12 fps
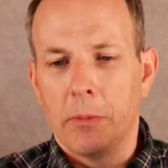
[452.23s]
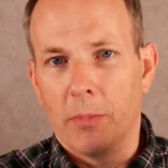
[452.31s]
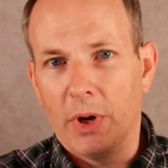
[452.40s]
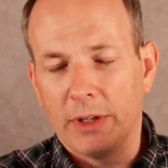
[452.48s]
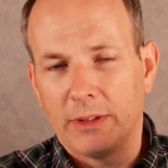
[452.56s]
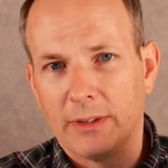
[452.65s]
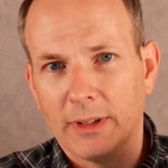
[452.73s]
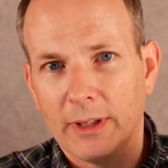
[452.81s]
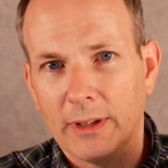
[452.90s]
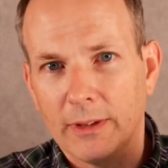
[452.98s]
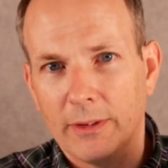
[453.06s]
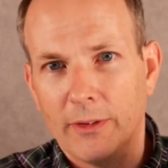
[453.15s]
But
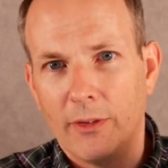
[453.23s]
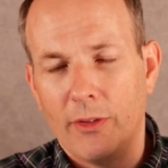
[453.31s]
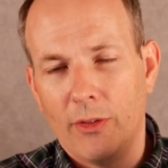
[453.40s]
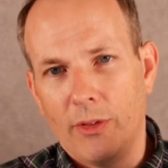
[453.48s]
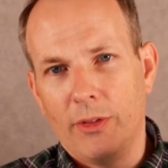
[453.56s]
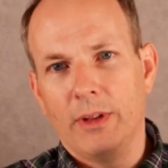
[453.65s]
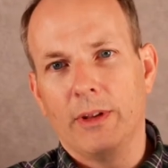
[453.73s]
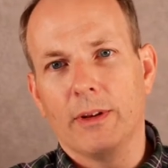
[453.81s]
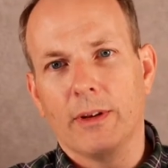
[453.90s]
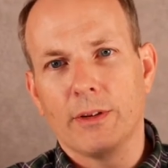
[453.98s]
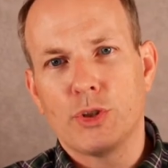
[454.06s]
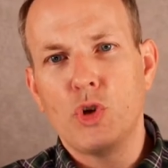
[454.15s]
uh, the
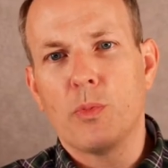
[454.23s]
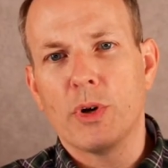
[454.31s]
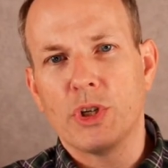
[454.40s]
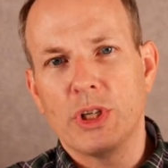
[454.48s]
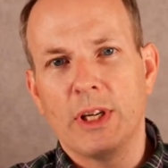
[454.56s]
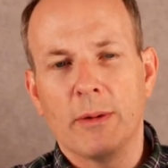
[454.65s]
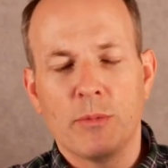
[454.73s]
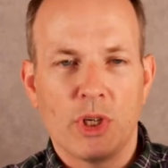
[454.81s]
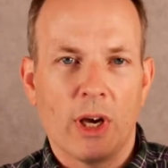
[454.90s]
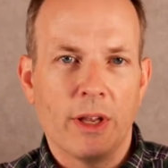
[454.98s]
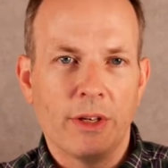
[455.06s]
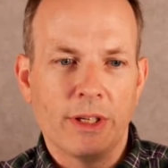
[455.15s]
uh, Super G M
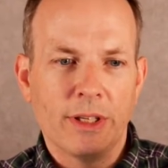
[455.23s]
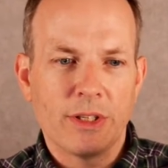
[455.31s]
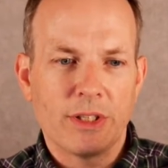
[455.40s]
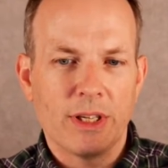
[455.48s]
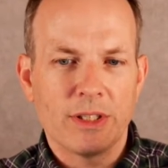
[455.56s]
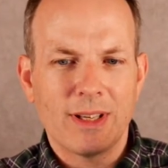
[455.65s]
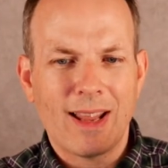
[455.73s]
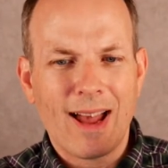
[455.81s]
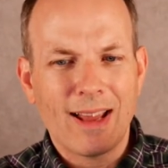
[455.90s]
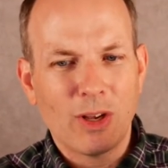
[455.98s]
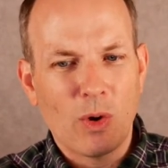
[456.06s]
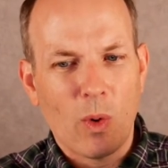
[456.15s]
John Nunn says,
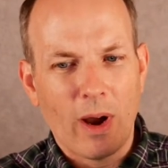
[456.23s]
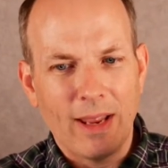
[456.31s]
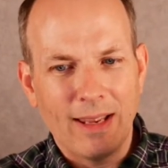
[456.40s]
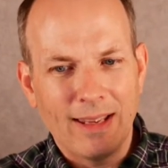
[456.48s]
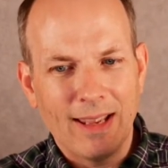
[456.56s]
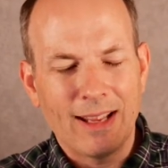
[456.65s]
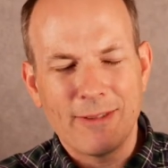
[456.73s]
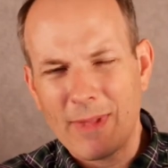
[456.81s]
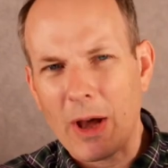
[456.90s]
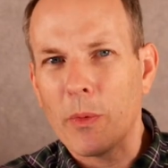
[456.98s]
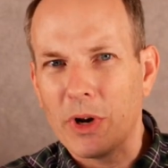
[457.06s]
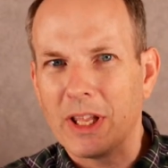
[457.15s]
not quite yet.
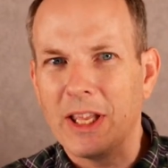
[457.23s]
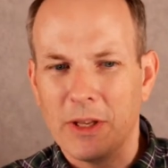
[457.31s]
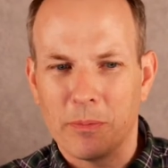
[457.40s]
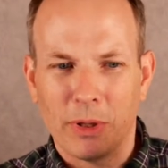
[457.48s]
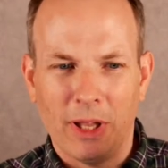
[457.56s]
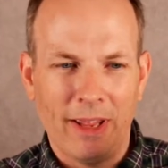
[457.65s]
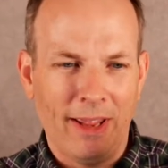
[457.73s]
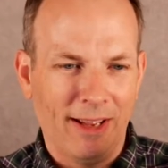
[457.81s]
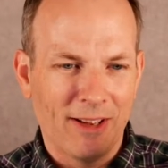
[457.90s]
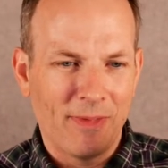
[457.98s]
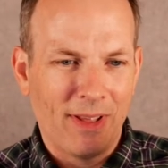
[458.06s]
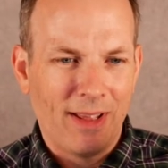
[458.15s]
I want to keep playing,